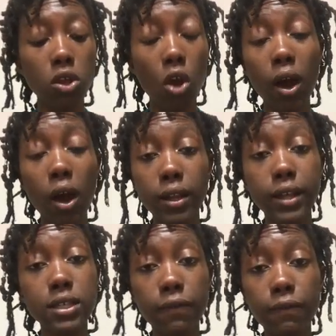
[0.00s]
y'all gotta
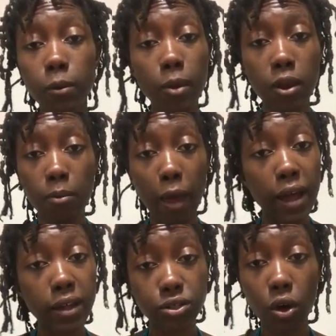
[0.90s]
let stuff in the
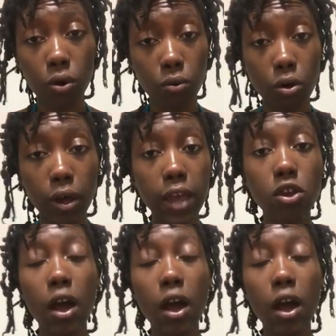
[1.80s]
past go, okay?